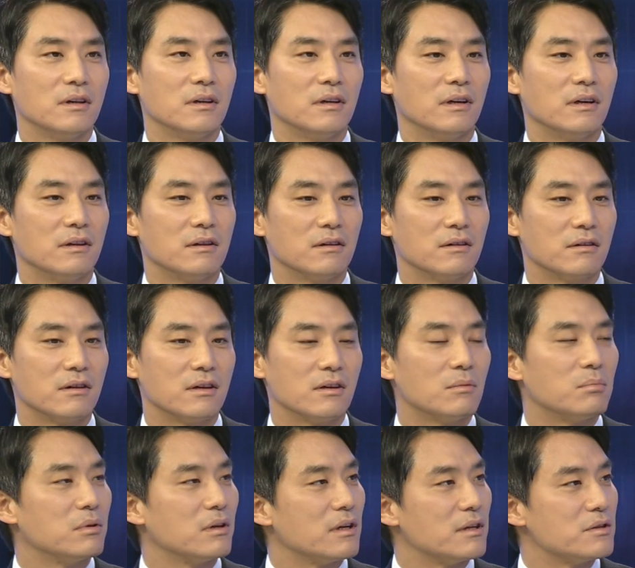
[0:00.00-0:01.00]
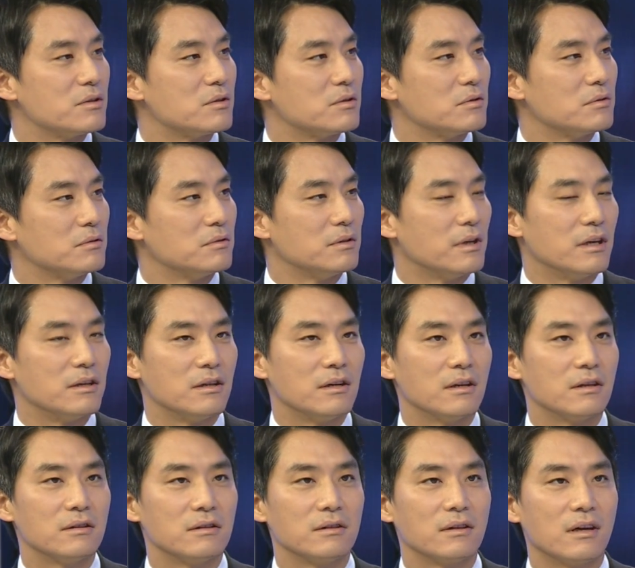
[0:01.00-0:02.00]
And that applies to any
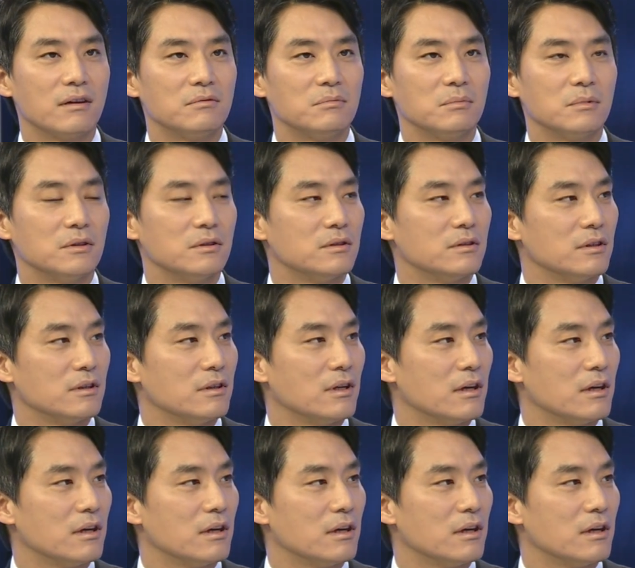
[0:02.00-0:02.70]
other governments in